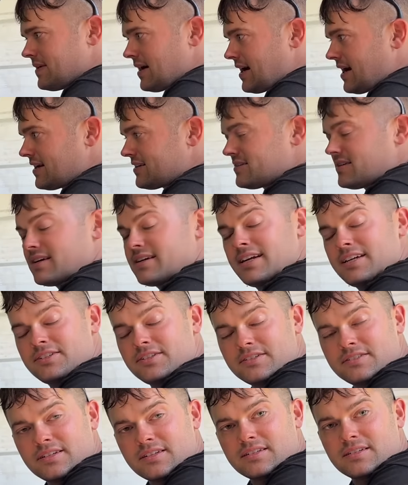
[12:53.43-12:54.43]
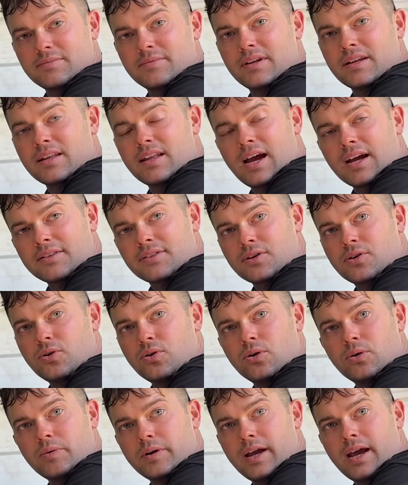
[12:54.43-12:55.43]
I guess the ignition system didn't like the
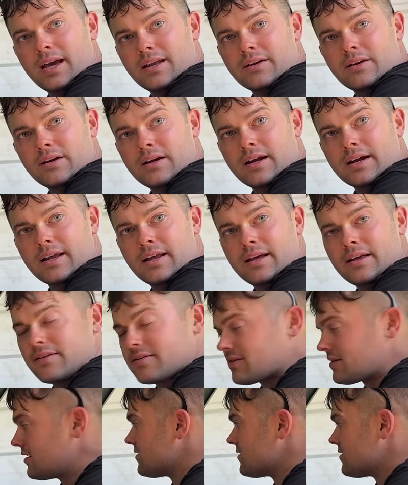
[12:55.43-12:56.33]
coil we had on, I guess.